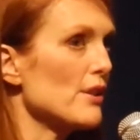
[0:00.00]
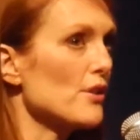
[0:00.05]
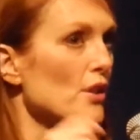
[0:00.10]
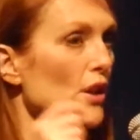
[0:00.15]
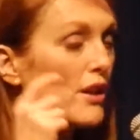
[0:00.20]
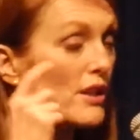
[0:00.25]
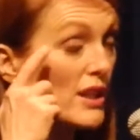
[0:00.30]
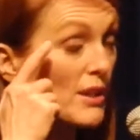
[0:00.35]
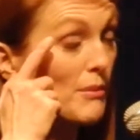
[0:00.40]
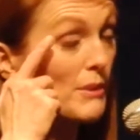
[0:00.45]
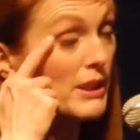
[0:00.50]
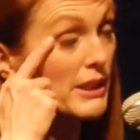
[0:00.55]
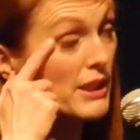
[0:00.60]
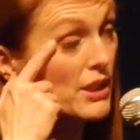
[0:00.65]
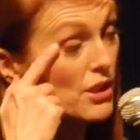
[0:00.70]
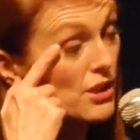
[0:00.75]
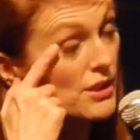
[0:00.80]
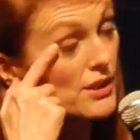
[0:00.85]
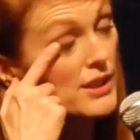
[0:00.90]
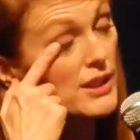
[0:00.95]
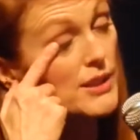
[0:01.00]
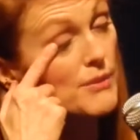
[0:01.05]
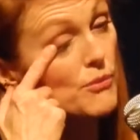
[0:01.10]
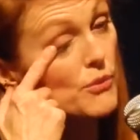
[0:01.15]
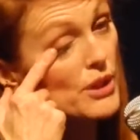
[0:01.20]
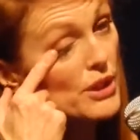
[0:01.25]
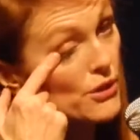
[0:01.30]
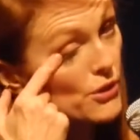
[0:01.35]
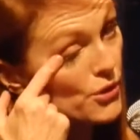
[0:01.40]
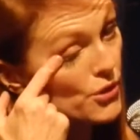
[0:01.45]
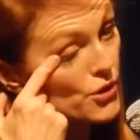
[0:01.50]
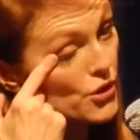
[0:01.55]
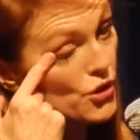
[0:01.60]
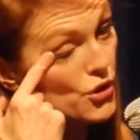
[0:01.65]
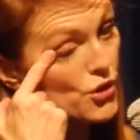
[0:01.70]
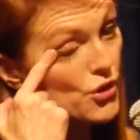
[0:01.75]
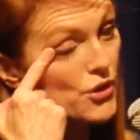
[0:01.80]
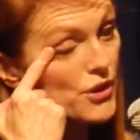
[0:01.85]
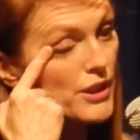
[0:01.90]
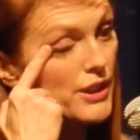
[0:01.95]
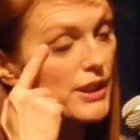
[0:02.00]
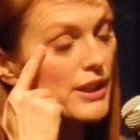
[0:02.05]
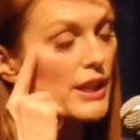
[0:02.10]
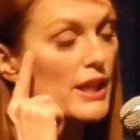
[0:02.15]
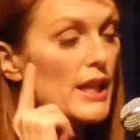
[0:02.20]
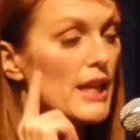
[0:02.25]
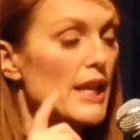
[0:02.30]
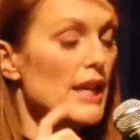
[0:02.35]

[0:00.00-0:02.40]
and talked to some clinicians and researchers, and